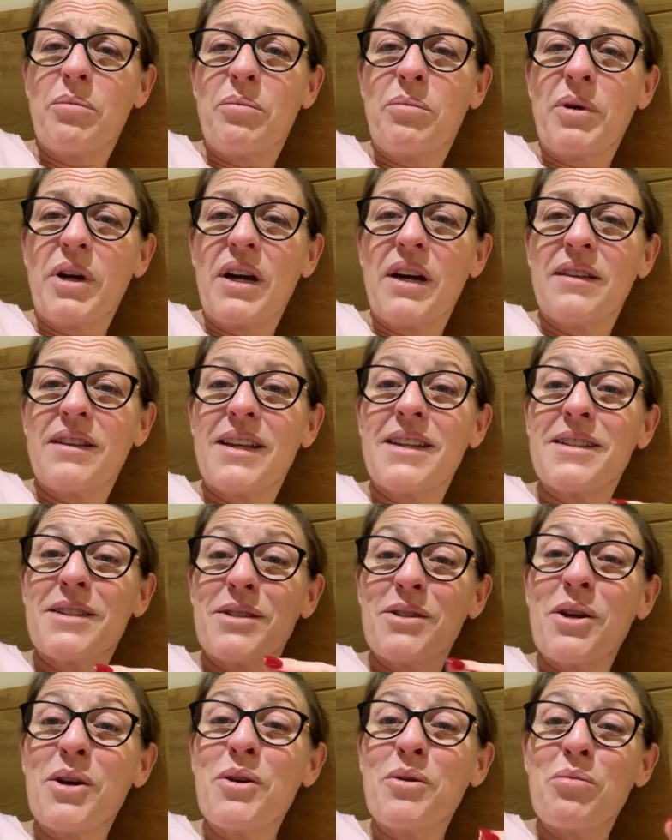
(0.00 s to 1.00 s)
but there's
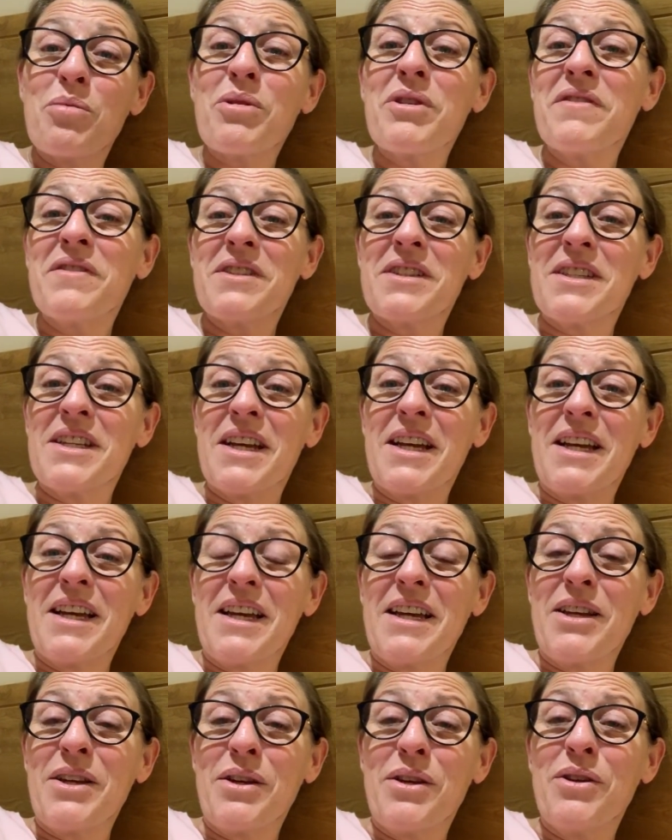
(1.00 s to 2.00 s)
no
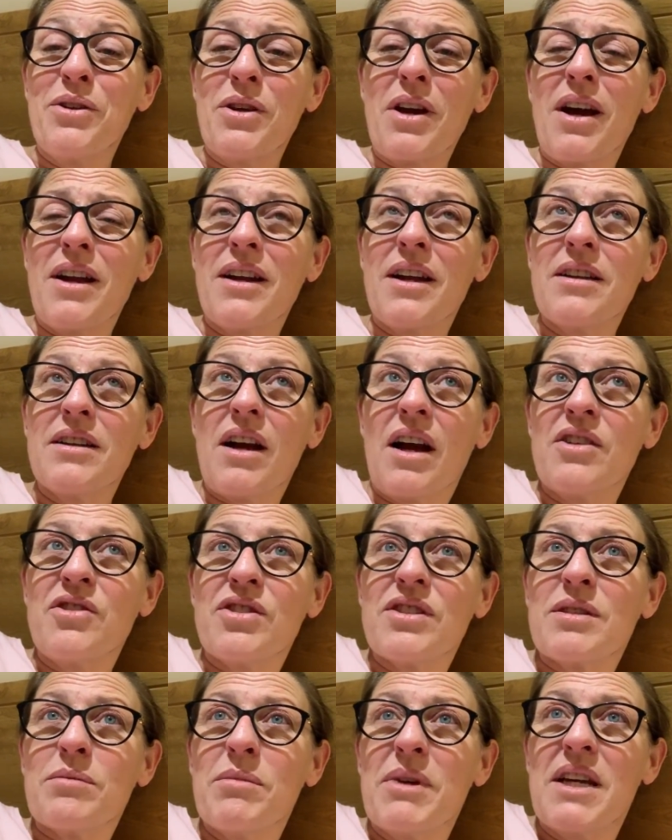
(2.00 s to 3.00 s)
privacy. And I
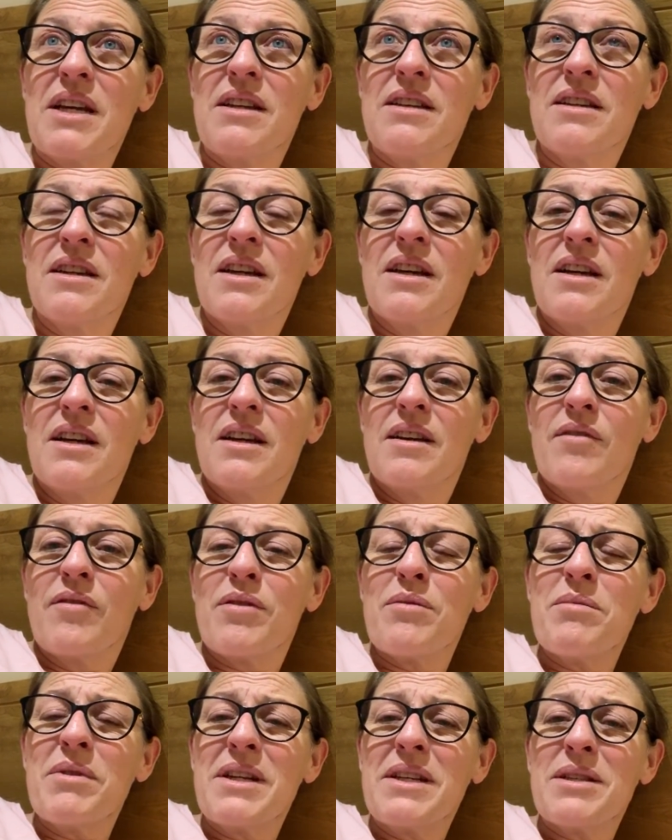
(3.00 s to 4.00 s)
just mean
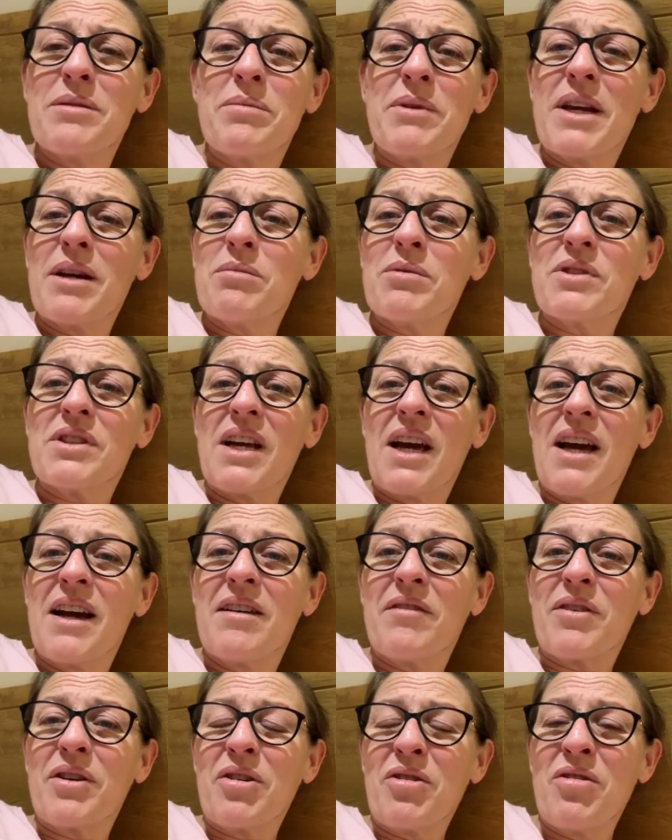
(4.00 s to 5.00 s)
for me to be able to
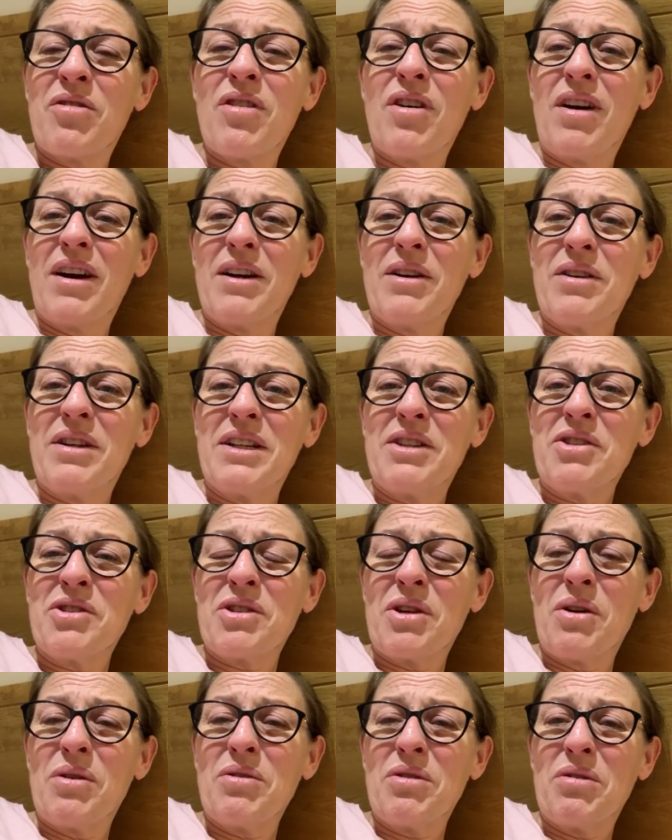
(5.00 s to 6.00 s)
have a cry on his
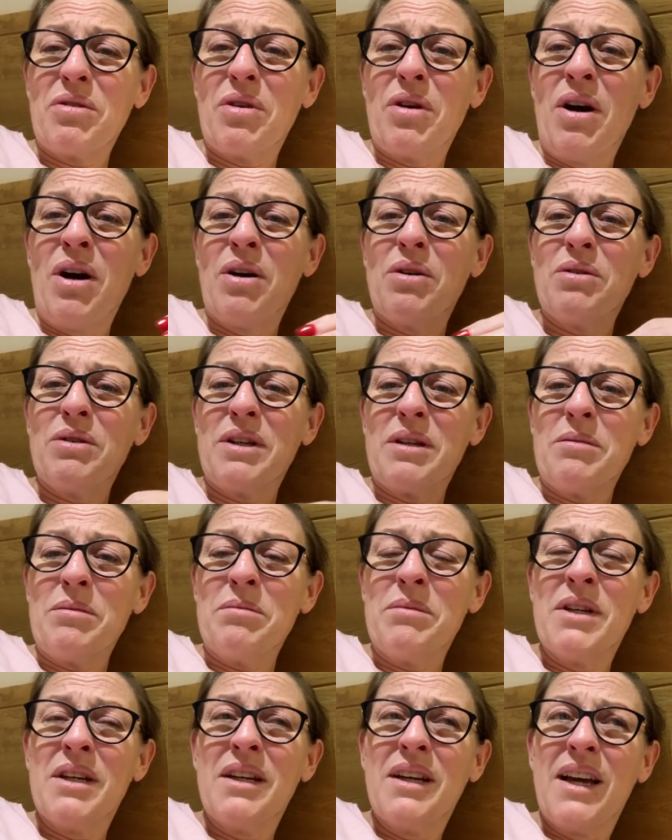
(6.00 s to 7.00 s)
shoulder or hold
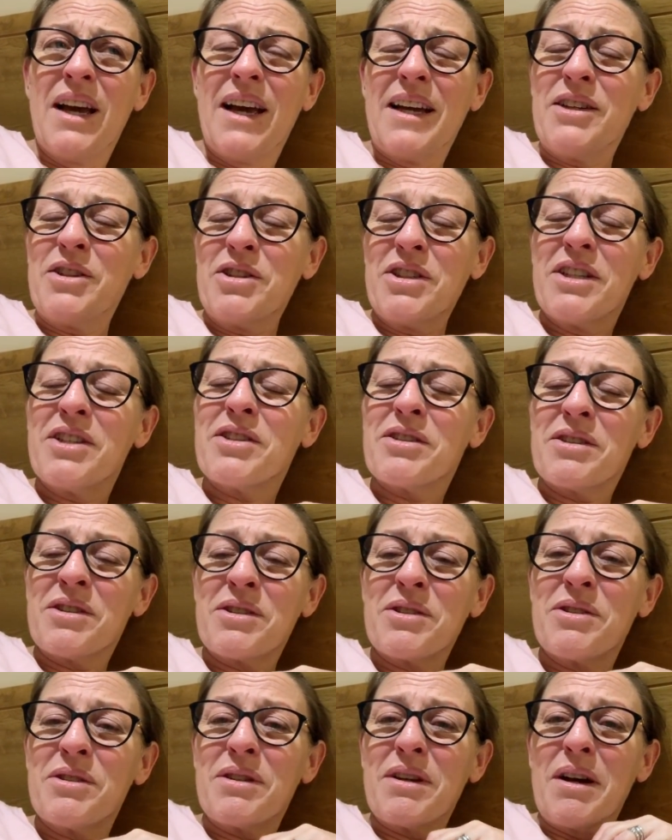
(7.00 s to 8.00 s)
him. And she just
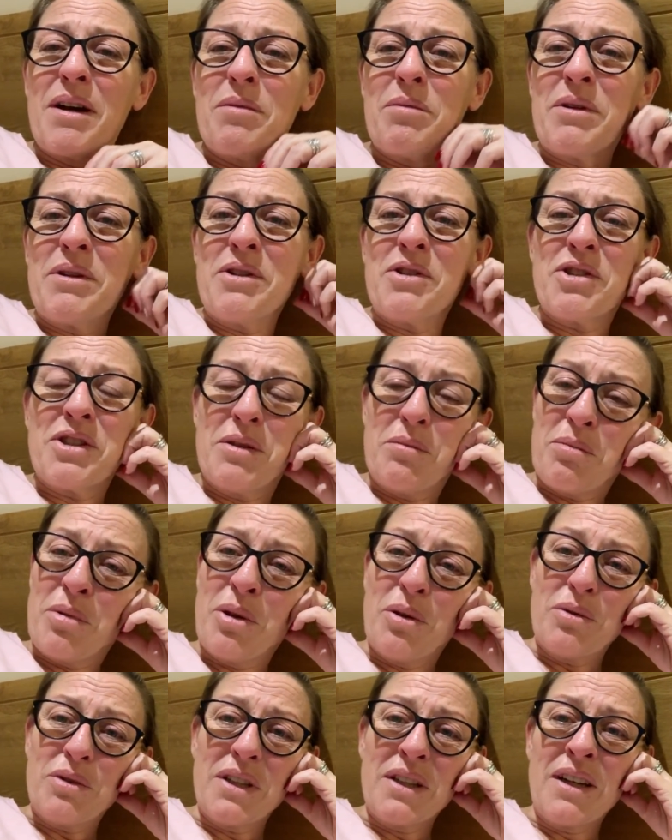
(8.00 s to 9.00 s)
stood up and she
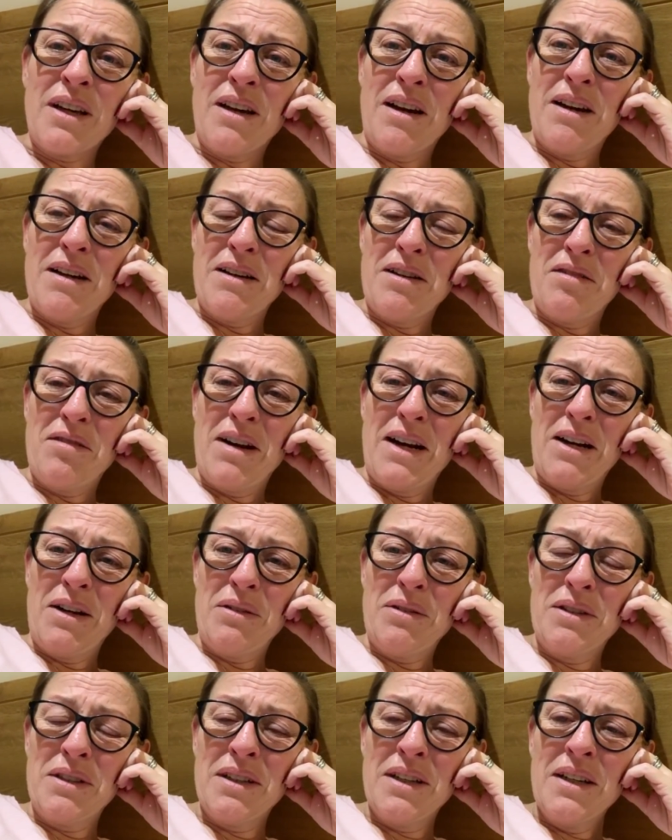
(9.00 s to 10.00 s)
pulled the curtain
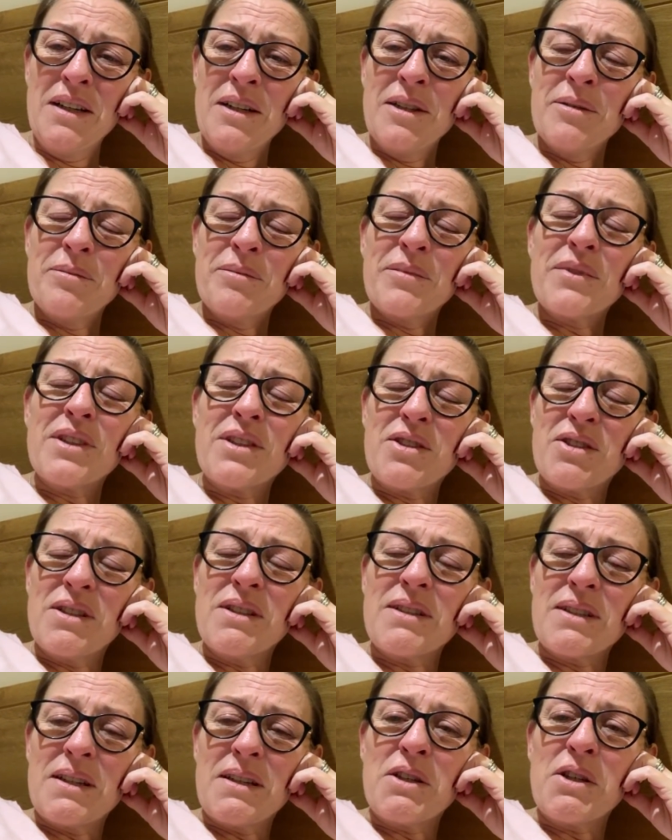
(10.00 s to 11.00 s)
around. She
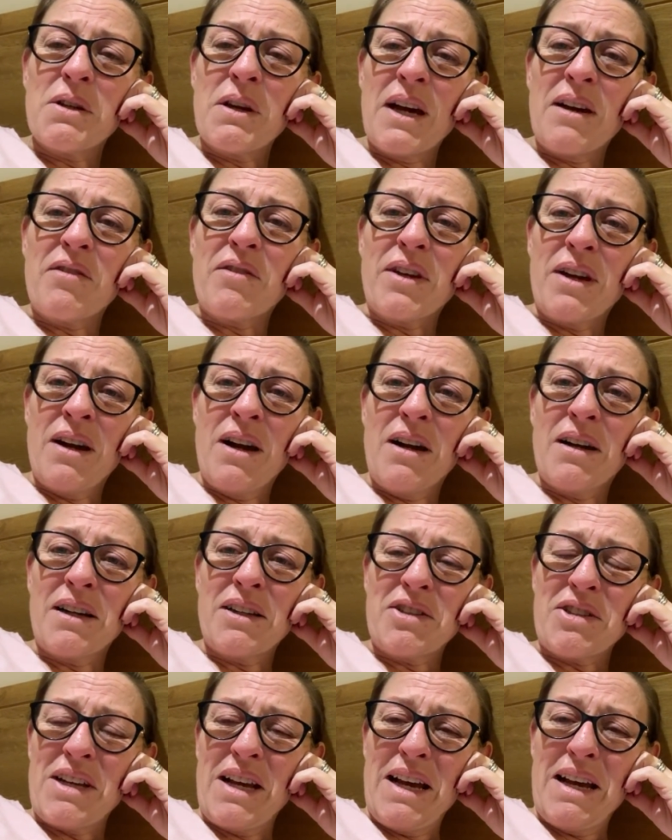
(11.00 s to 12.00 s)
said, you have your hug
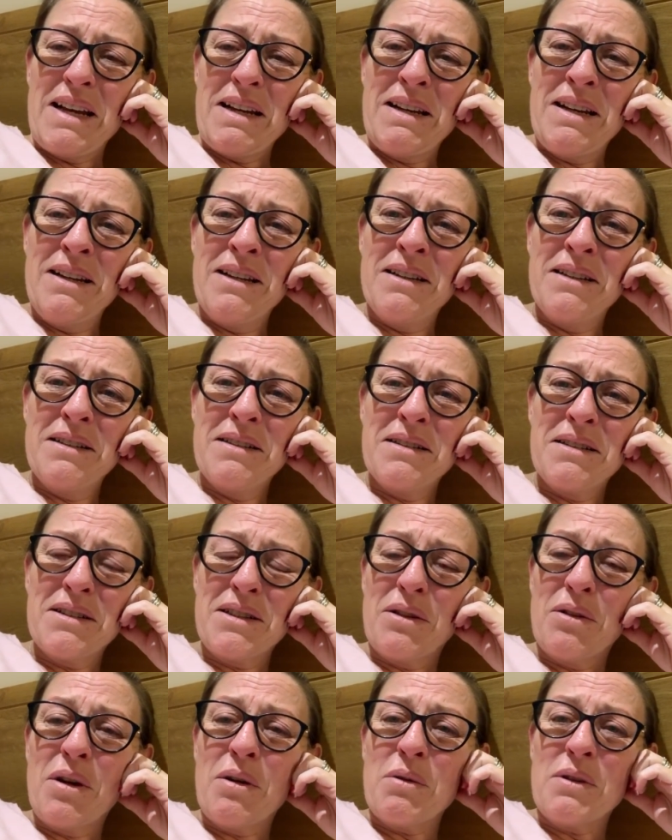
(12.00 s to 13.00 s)
done.
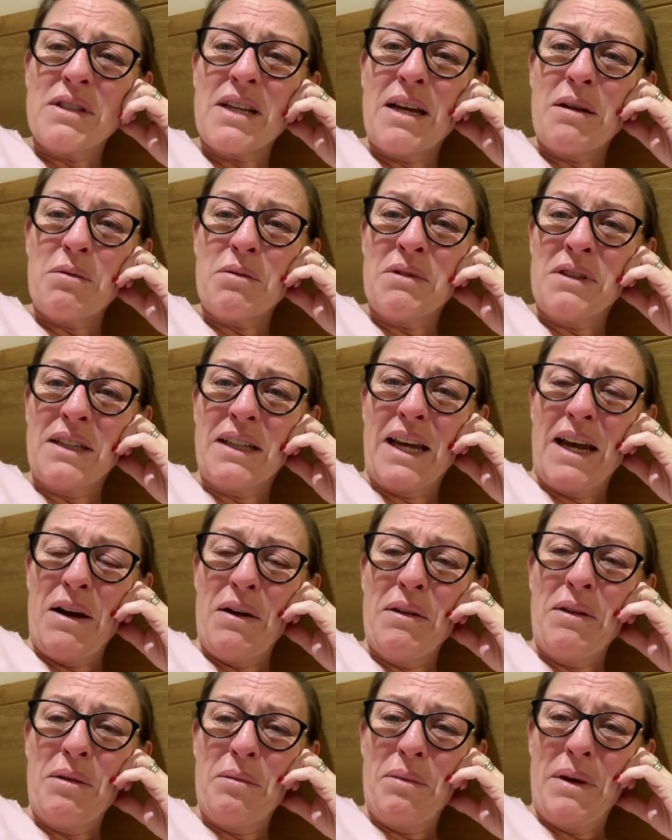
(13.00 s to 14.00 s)
So I was able to get
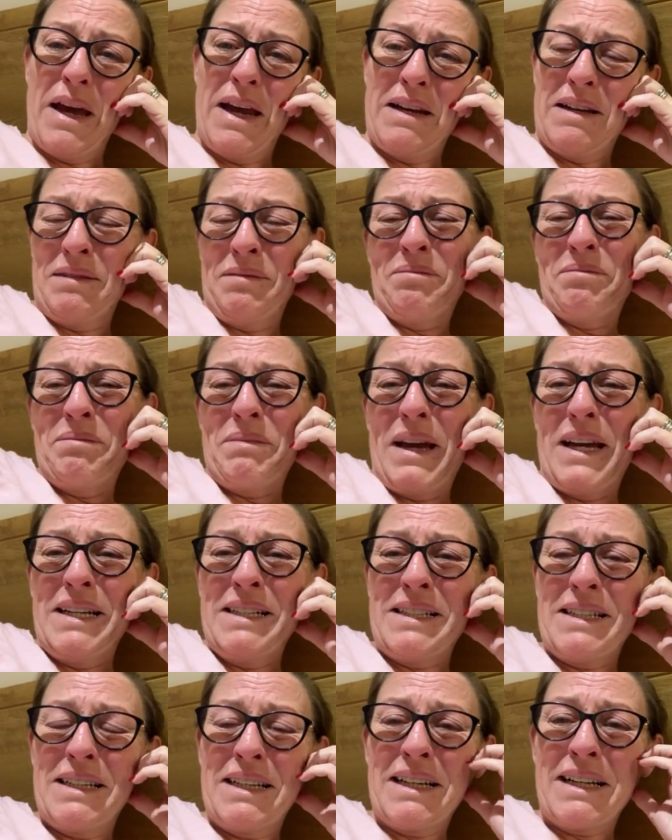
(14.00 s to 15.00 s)
on the bed,
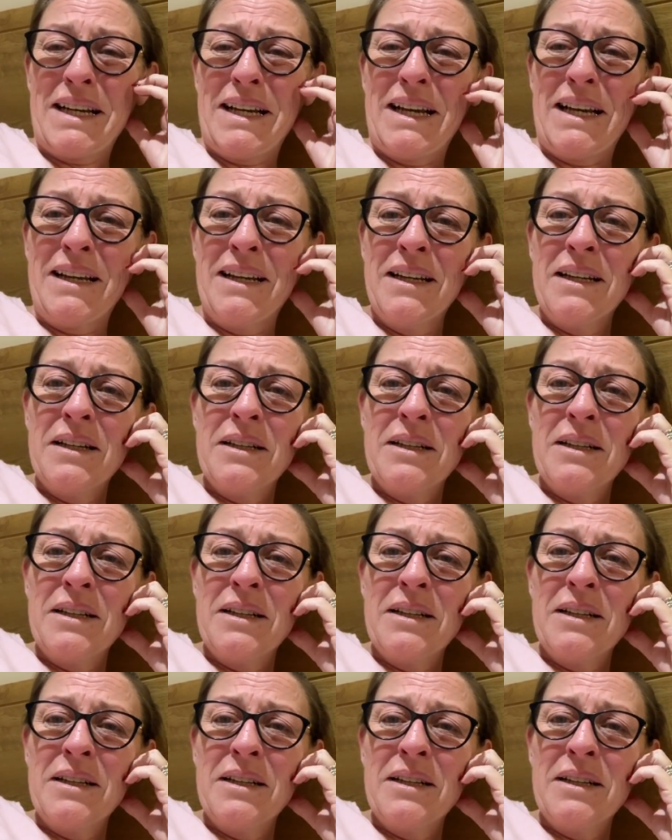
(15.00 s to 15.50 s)
basically,